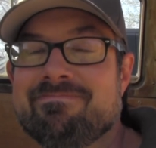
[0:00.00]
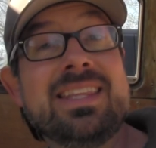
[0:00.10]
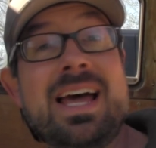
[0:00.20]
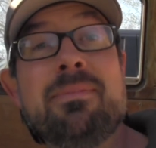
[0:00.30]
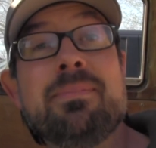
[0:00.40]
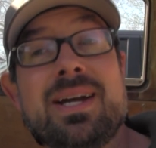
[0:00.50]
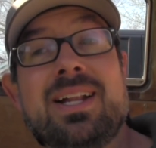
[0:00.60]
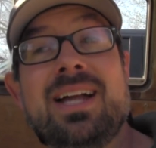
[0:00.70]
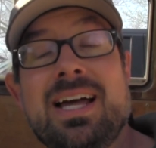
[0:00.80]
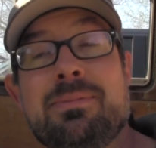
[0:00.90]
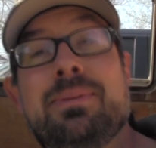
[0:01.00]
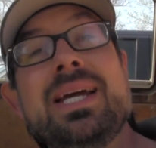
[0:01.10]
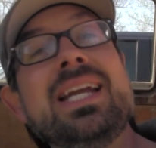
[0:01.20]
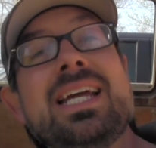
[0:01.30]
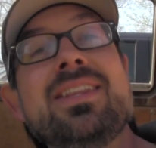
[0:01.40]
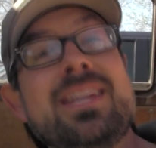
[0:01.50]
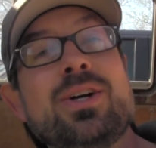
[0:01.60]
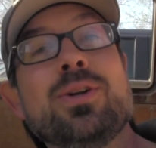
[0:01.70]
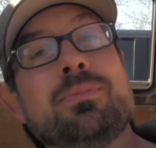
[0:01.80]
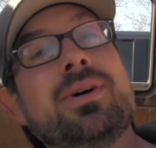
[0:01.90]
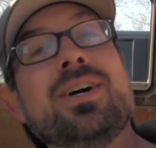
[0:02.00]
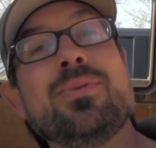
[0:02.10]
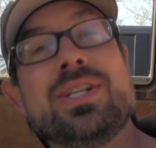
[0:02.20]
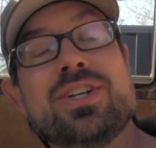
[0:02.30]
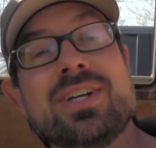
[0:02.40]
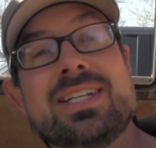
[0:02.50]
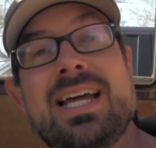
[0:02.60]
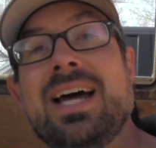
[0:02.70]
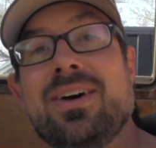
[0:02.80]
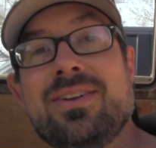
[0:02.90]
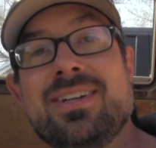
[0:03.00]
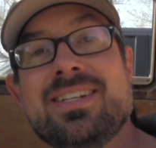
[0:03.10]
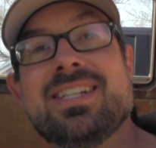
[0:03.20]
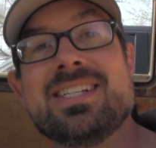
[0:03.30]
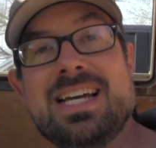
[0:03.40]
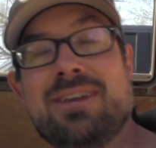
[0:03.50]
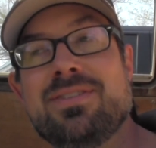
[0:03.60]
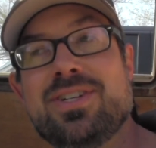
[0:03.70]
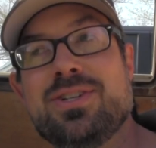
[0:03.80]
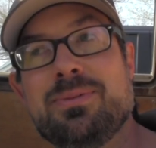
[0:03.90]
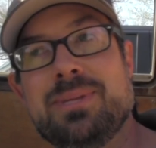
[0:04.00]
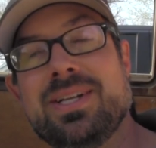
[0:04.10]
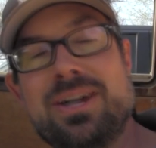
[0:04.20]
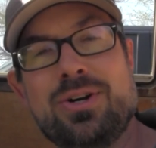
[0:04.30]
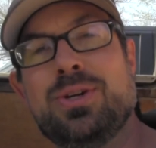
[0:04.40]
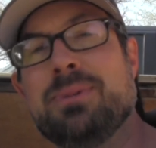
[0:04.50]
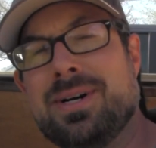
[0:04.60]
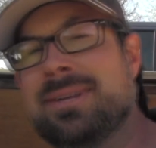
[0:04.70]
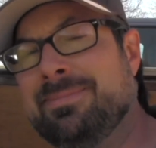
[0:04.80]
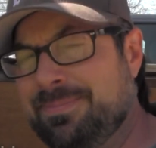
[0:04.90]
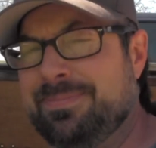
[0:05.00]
That metal had been in the old barn we took down to salvage to build our new barn.